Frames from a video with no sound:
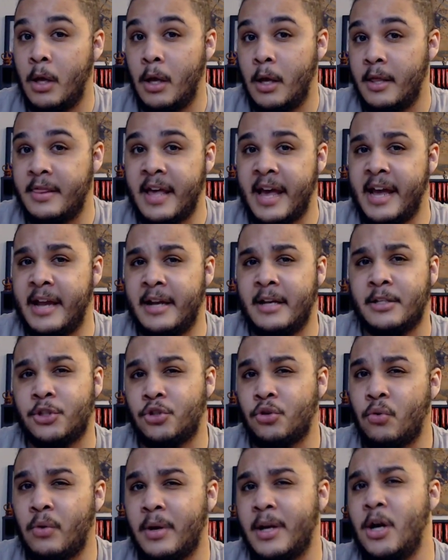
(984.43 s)
that
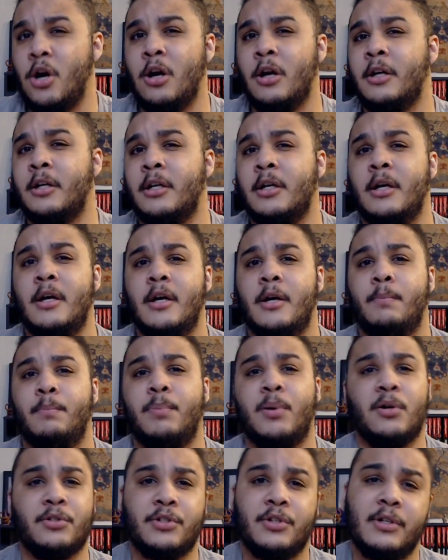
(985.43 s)
story arc,
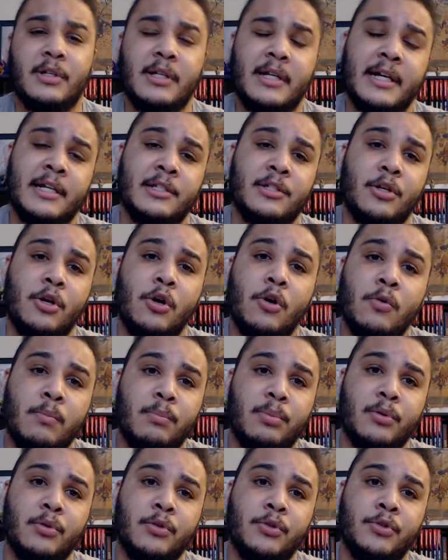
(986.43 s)
personalized
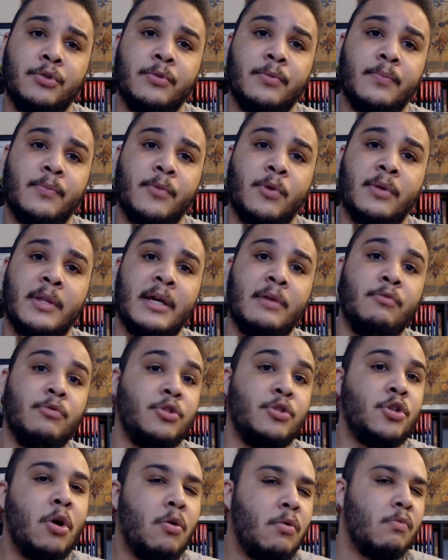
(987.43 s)
homebrew, or they
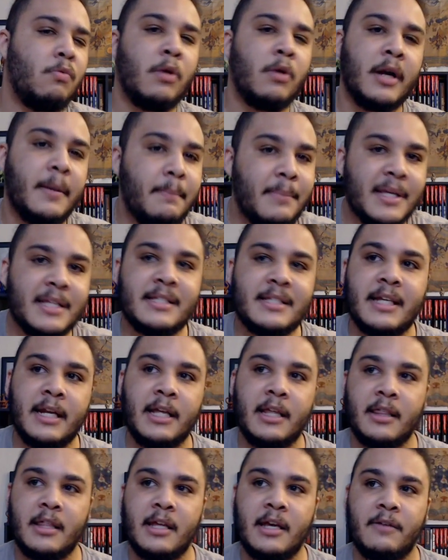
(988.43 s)
don't want to miss
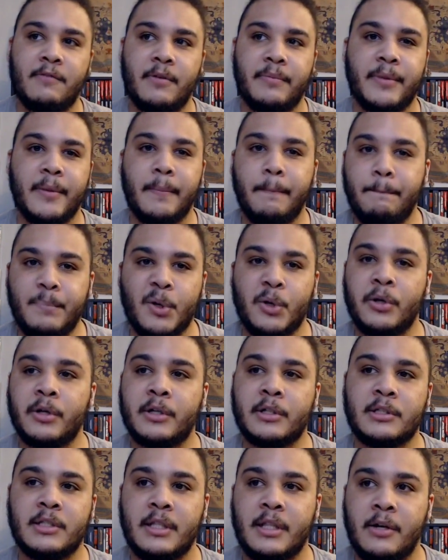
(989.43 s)
anything from the
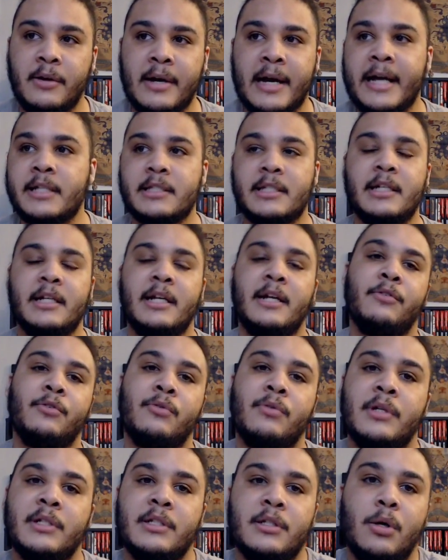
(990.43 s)
books, and they're asking
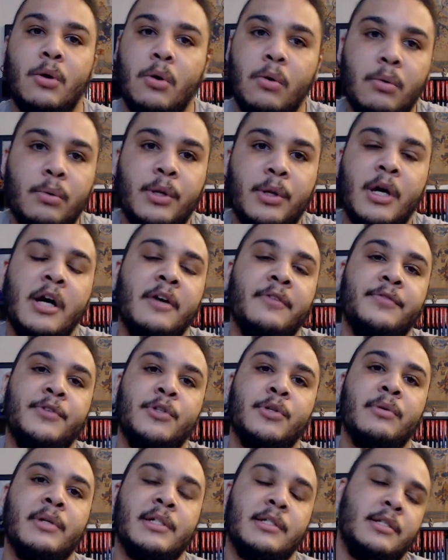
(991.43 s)
everyone to hold off
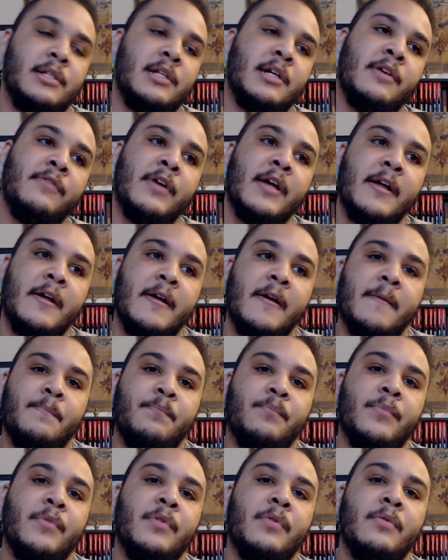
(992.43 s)
doing stuff,
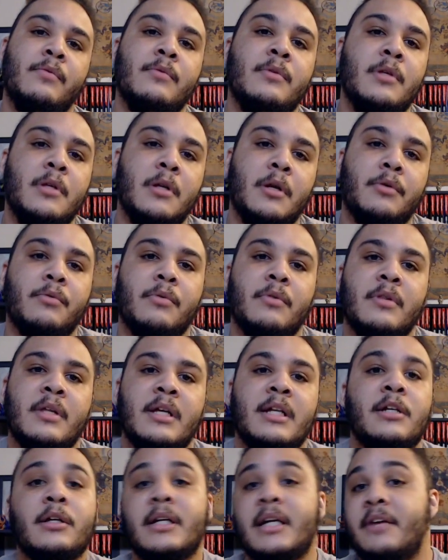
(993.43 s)
then
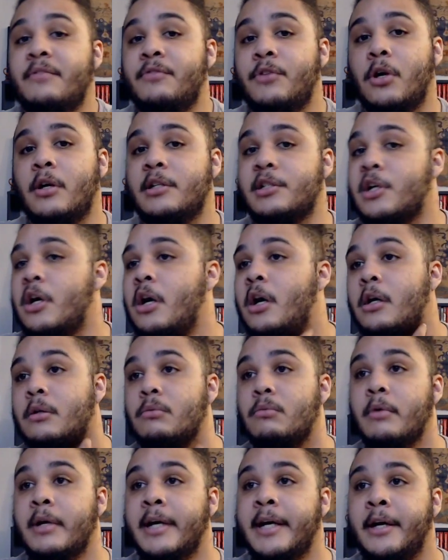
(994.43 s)
you're gonna have the hard talk
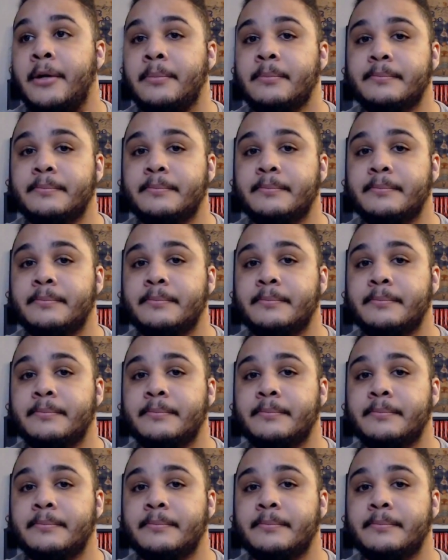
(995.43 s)
where,